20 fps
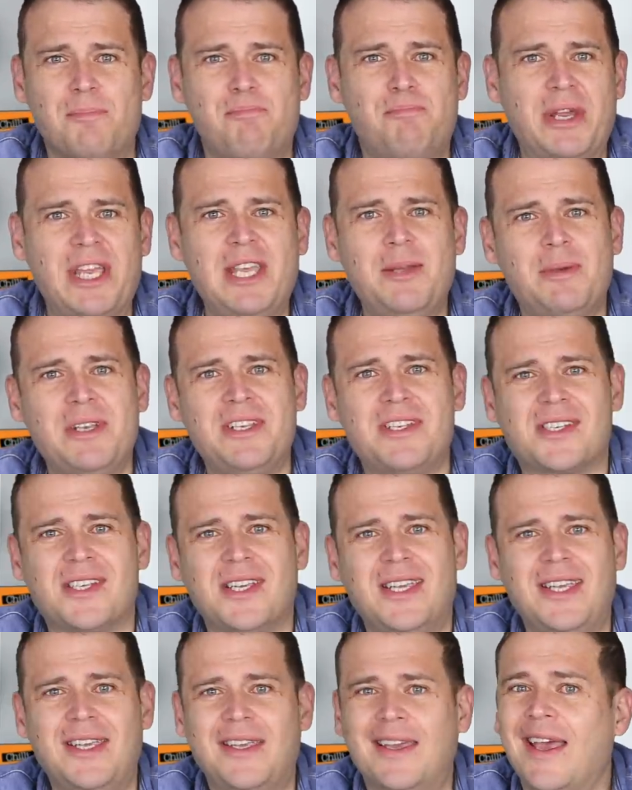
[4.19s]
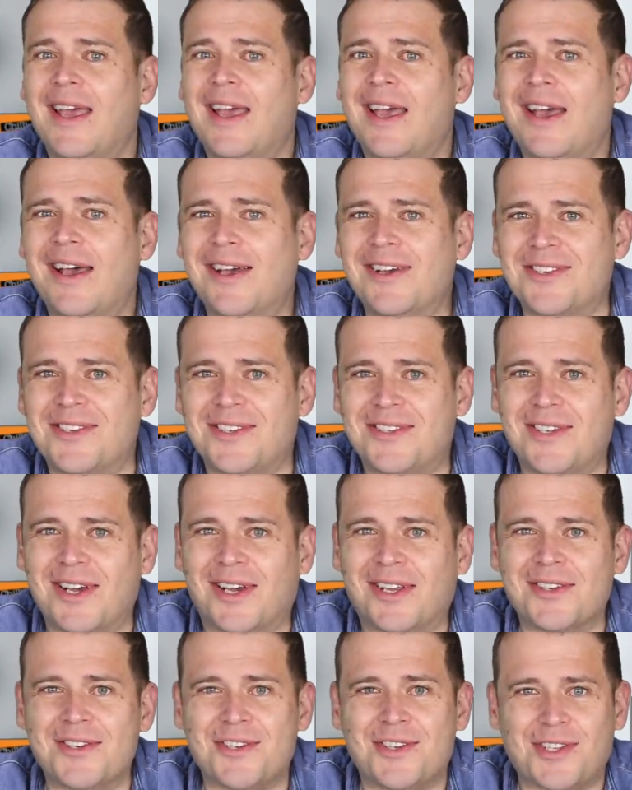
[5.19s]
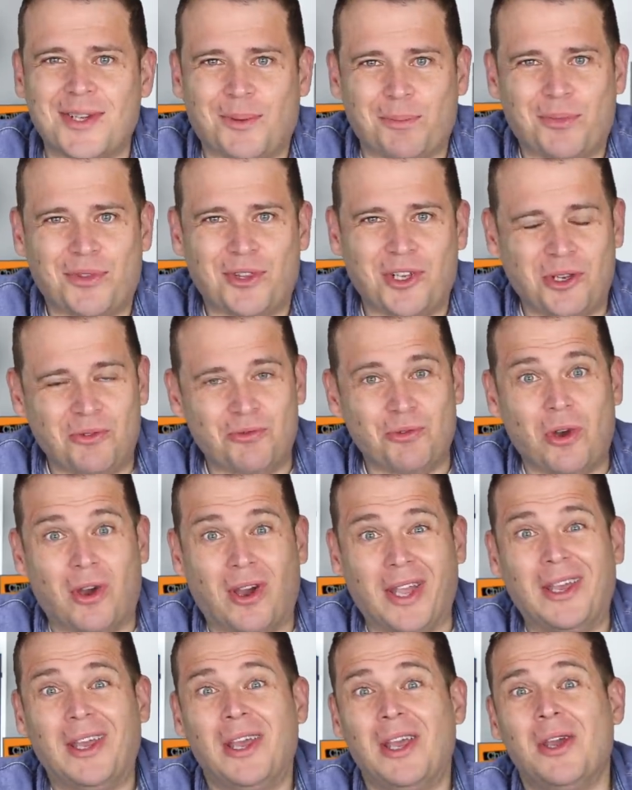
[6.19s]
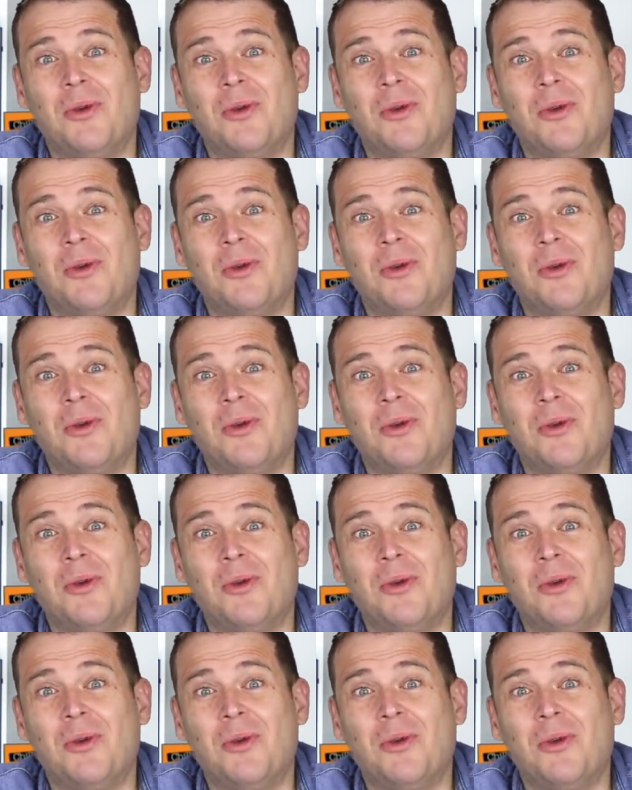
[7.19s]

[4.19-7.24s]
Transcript: BBC has done something right.